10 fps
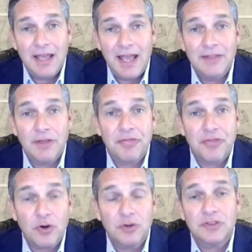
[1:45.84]
And the
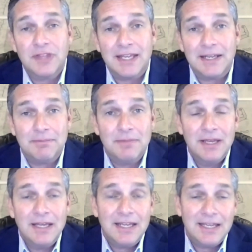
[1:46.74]
third theme
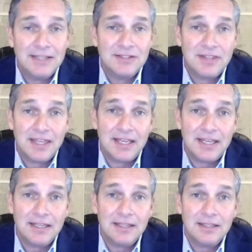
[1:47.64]
is
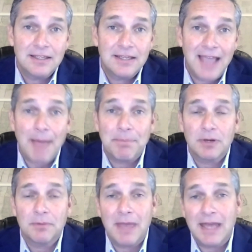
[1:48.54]
the
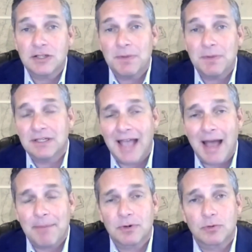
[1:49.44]
capital management and
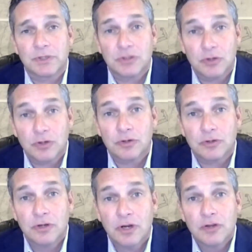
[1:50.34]
capital
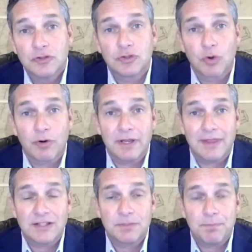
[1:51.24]
return story
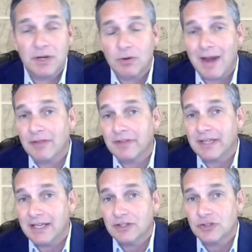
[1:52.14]
that's been around
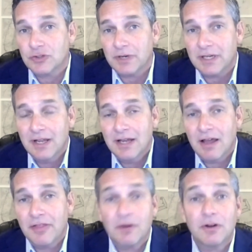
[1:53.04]
the industry.
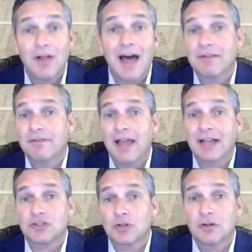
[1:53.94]
Now, there are a lot of
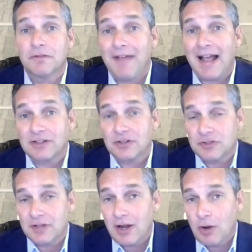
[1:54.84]
external factors
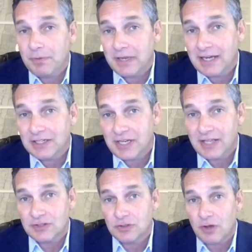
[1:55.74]
that I hope we get a
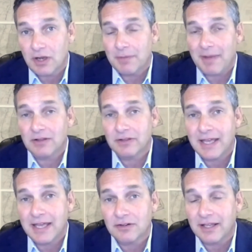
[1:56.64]
chance to talk about
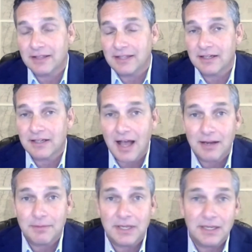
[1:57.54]
later, like the
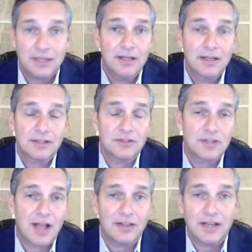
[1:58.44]
economy,
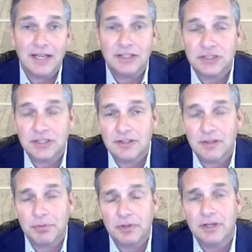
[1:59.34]
consolidation, the
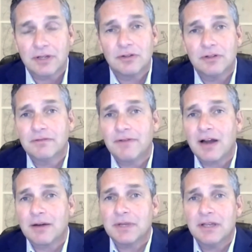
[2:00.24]
political
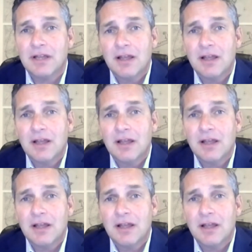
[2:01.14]
environment,